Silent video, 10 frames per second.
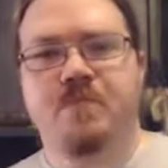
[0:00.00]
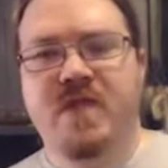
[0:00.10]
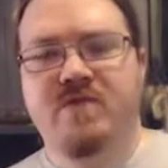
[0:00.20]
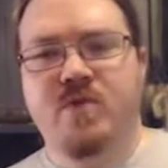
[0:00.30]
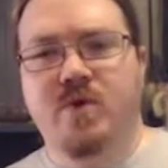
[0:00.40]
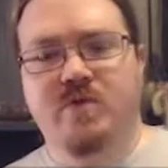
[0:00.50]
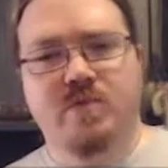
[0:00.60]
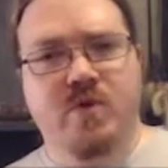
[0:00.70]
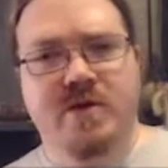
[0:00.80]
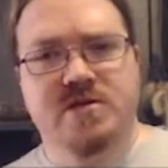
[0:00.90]
If you want to
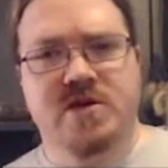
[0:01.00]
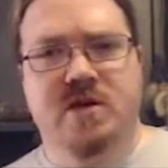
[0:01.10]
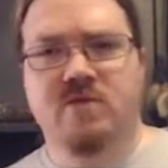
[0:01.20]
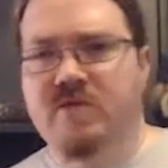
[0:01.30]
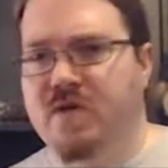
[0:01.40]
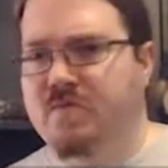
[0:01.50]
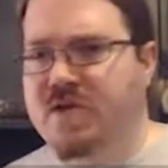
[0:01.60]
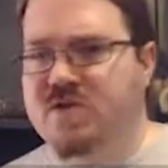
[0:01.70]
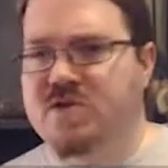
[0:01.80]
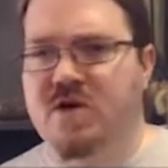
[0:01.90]
support my channel, then
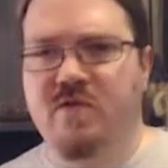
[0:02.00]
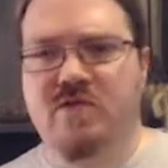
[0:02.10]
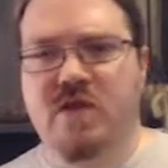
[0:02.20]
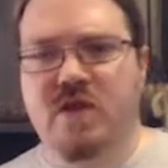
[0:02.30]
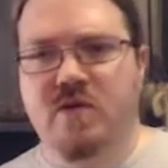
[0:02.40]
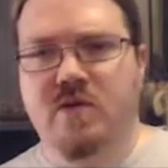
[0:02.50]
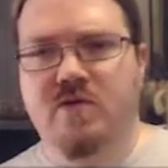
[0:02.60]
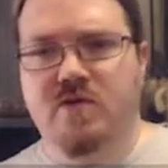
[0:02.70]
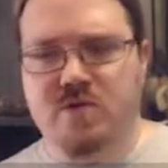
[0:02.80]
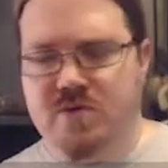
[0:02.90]
please share this video on
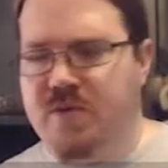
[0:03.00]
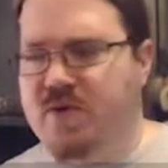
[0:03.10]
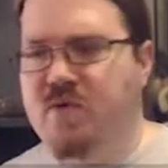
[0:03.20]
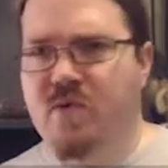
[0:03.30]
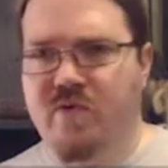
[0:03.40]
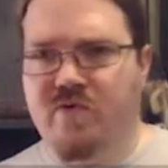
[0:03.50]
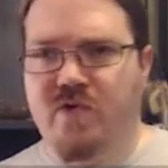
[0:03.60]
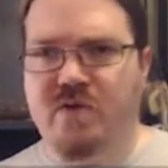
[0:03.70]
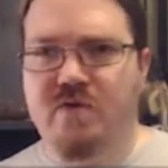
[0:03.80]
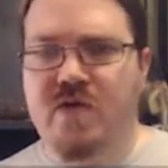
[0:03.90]
social media or with
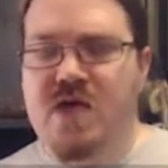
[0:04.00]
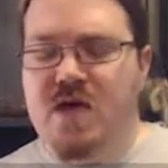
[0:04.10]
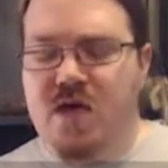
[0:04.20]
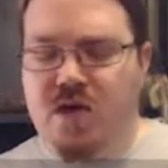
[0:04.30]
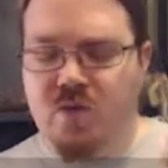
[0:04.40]
friends. It